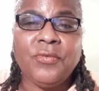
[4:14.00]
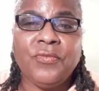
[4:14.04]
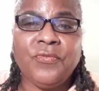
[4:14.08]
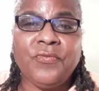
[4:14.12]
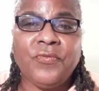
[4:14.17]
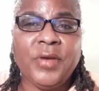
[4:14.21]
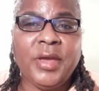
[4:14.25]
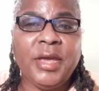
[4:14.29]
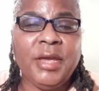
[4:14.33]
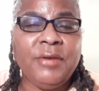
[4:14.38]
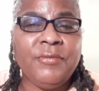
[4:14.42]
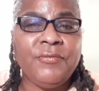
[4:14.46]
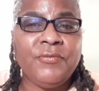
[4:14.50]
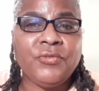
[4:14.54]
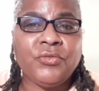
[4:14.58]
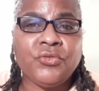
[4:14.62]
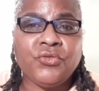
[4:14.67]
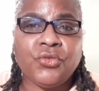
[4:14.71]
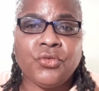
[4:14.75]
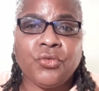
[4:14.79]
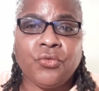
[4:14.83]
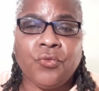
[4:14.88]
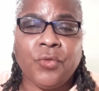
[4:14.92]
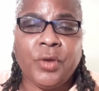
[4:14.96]
Faith,
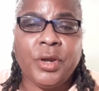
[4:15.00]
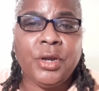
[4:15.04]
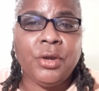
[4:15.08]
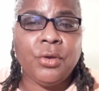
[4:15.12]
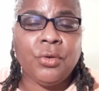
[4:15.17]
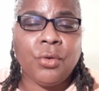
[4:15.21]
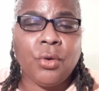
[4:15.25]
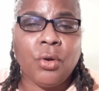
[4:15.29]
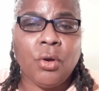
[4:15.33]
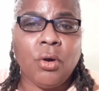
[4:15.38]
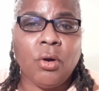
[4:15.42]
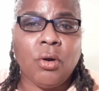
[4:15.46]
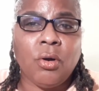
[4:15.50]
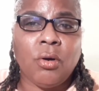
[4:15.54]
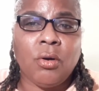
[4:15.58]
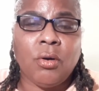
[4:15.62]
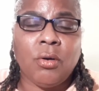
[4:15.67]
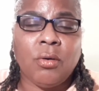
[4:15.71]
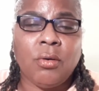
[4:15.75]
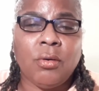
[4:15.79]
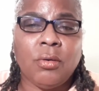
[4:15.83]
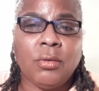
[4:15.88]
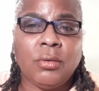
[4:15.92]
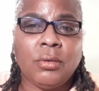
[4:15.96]
surrender
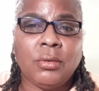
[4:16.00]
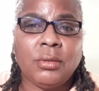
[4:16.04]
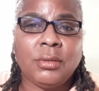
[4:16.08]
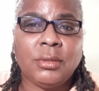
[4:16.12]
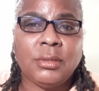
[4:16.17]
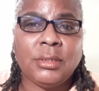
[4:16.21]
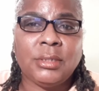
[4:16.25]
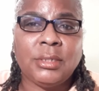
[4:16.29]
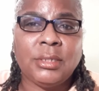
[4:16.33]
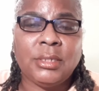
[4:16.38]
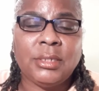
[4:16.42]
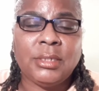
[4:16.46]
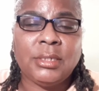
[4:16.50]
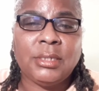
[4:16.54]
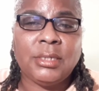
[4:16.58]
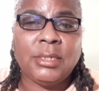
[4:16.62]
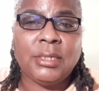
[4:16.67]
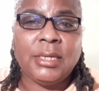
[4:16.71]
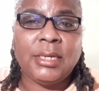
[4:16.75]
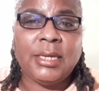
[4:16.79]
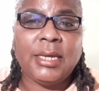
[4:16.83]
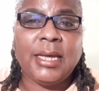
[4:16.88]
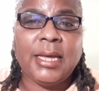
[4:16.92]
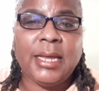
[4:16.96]
all,
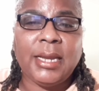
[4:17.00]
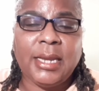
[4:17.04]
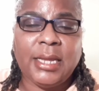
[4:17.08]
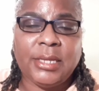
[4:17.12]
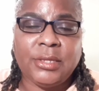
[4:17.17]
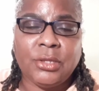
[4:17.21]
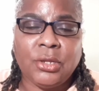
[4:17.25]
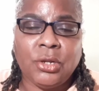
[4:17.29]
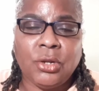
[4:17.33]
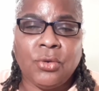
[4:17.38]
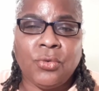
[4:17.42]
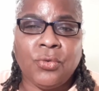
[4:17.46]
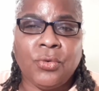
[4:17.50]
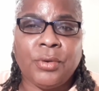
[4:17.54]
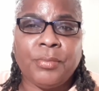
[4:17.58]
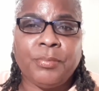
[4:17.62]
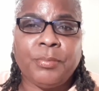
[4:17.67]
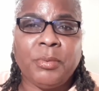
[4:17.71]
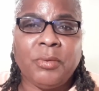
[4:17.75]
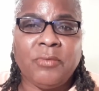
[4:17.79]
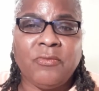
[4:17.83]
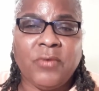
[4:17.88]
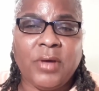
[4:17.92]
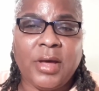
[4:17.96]
and let the
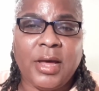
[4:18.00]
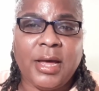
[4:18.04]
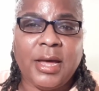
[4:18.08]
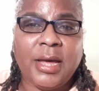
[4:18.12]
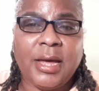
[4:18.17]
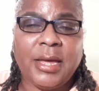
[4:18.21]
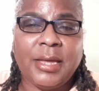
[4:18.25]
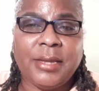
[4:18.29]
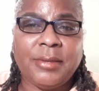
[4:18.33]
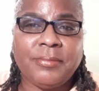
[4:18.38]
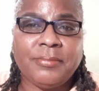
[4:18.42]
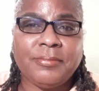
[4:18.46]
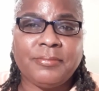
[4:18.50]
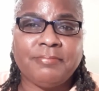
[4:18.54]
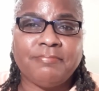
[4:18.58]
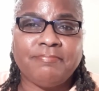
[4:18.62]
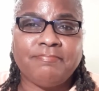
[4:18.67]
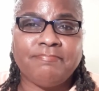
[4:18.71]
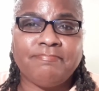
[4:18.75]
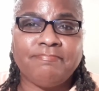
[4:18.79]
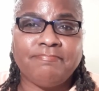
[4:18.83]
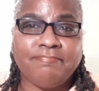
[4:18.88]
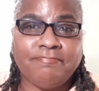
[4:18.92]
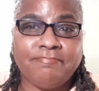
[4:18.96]
Lord provide.
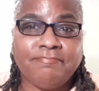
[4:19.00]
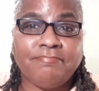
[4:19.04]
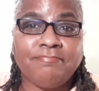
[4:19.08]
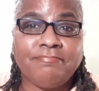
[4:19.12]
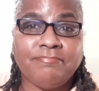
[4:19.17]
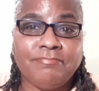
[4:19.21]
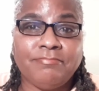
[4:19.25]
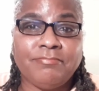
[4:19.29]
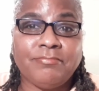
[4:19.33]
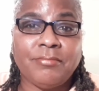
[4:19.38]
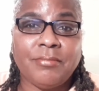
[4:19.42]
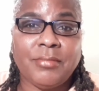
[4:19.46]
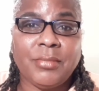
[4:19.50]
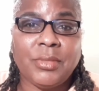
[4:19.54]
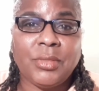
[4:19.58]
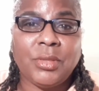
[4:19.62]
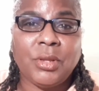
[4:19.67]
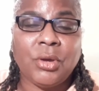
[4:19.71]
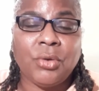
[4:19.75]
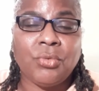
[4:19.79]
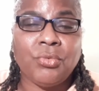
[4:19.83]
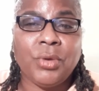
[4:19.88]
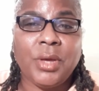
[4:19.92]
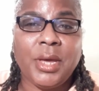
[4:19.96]

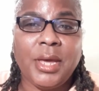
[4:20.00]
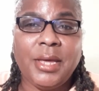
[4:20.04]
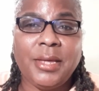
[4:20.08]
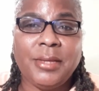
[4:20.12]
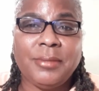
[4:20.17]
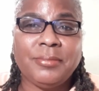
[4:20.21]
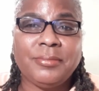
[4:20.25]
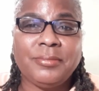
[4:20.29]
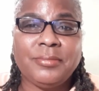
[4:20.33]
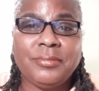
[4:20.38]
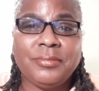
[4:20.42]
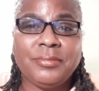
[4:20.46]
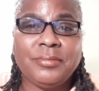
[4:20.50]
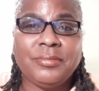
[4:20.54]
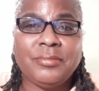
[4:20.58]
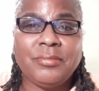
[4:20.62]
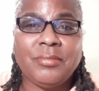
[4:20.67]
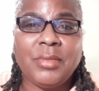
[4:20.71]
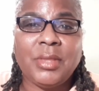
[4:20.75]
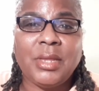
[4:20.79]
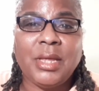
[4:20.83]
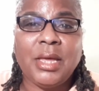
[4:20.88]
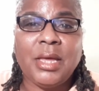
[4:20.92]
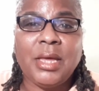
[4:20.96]
Okay?
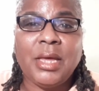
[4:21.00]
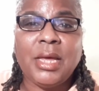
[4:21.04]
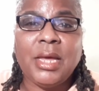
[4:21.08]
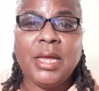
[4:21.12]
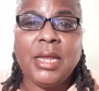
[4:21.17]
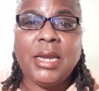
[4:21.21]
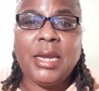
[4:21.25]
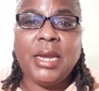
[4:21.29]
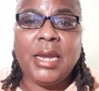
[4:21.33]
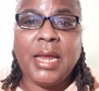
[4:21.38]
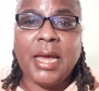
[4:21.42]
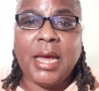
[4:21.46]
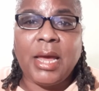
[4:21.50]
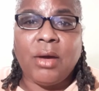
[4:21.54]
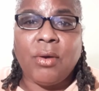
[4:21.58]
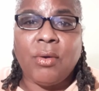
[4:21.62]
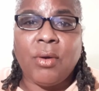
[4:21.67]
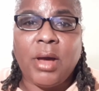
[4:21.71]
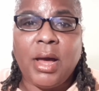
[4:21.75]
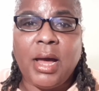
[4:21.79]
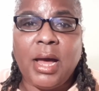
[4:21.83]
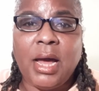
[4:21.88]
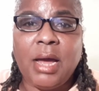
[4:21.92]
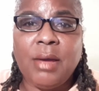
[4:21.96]

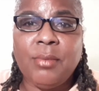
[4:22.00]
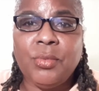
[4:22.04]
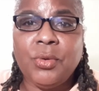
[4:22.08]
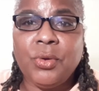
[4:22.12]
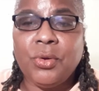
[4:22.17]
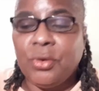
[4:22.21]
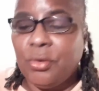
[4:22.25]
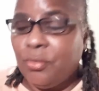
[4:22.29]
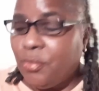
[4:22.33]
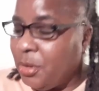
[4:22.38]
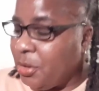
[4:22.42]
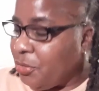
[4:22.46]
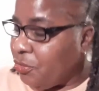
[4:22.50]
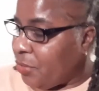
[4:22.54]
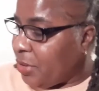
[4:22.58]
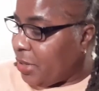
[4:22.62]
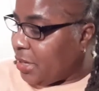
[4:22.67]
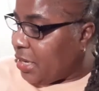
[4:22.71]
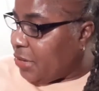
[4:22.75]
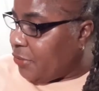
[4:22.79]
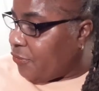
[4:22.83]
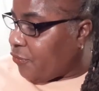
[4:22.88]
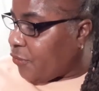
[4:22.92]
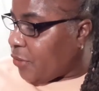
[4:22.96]
Now, I'm going to be
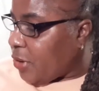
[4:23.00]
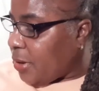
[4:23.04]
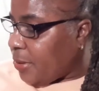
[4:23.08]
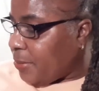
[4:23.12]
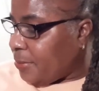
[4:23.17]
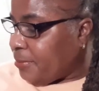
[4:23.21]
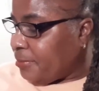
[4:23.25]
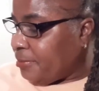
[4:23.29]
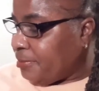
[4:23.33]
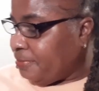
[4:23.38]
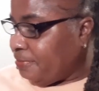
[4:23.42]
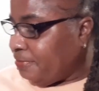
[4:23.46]
reading from